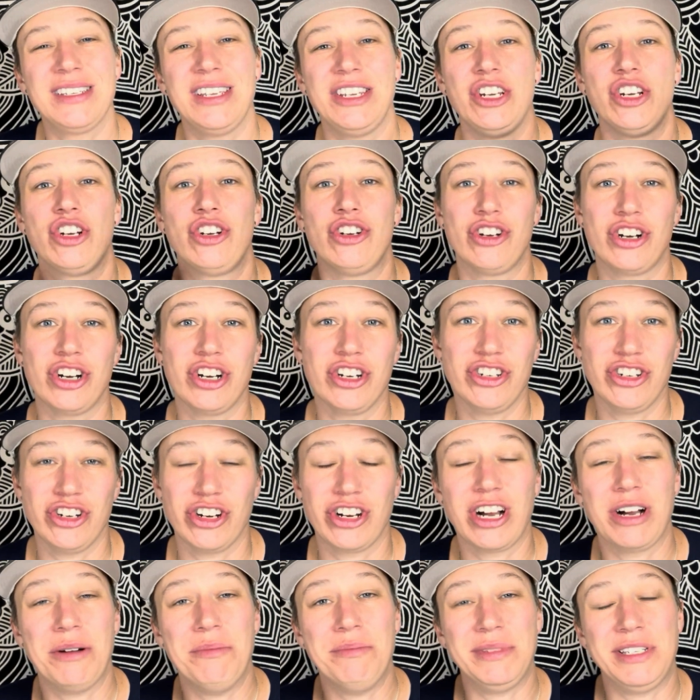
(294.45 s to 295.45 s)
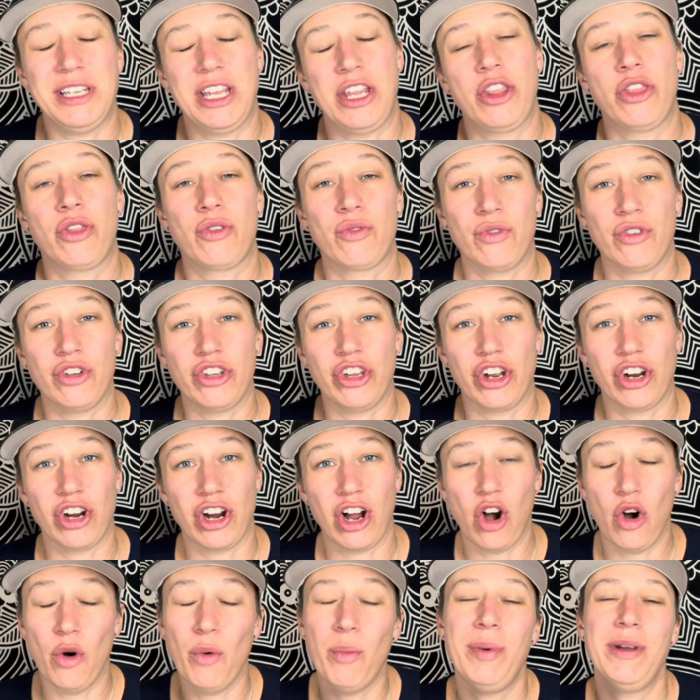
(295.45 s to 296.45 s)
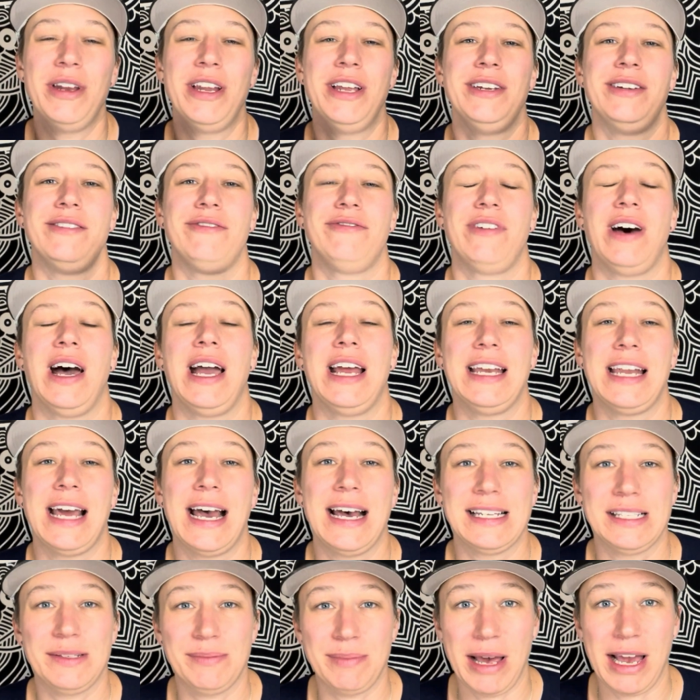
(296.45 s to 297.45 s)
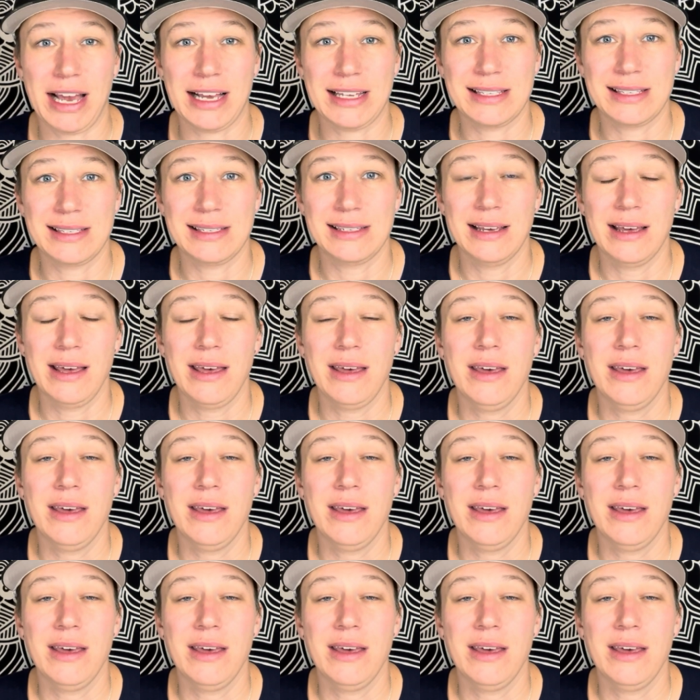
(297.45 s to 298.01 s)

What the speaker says: and your nurture comes in through your open, undefined aspects.